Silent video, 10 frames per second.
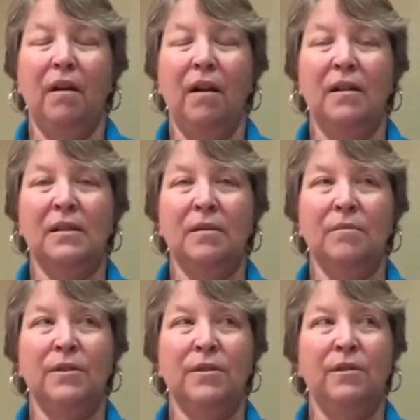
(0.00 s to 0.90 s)

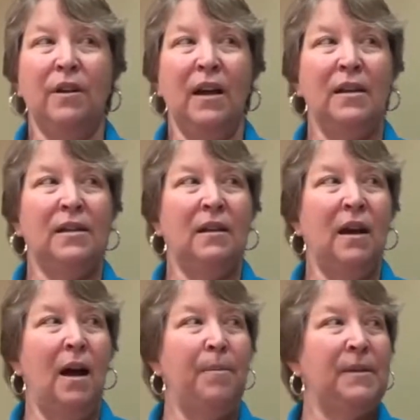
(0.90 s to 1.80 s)
Awesome. Turn your head to the
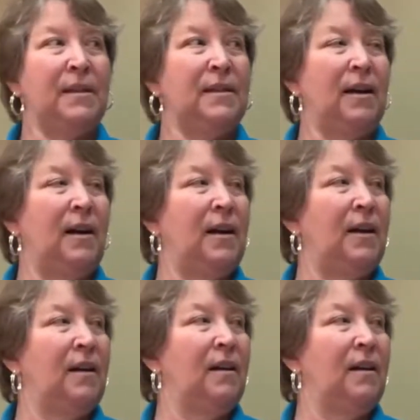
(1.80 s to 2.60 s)
opposite side.